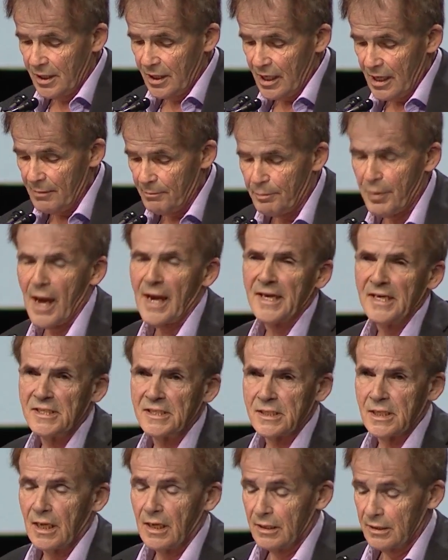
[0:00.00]
In
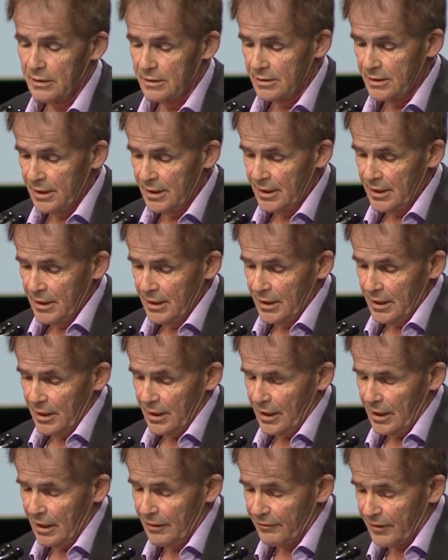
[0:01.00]
Pakistan,
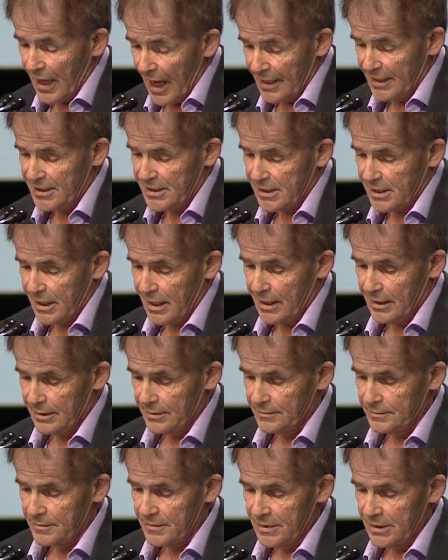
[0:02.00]
in Afghanistan,
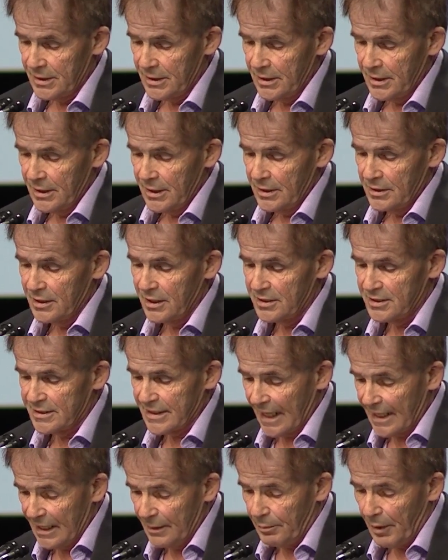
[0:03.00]
the
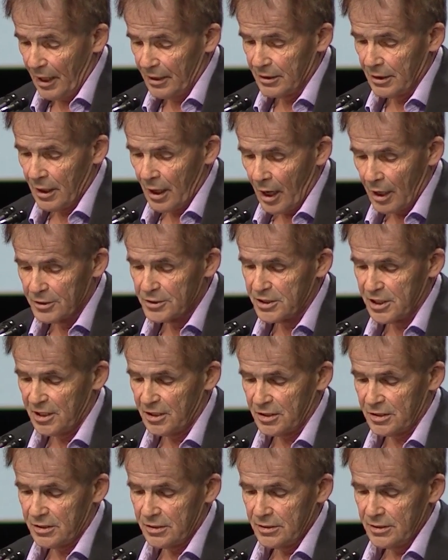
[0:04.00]
Taliban
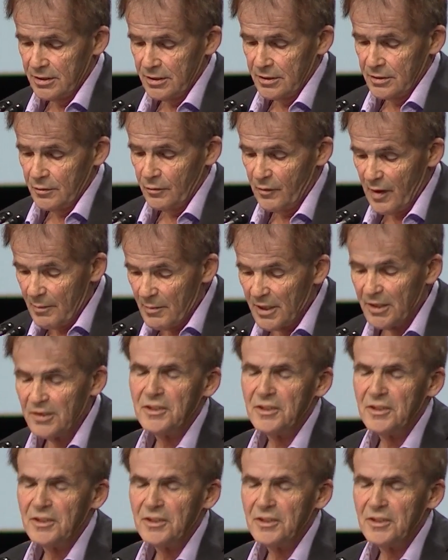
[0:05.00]
hunted women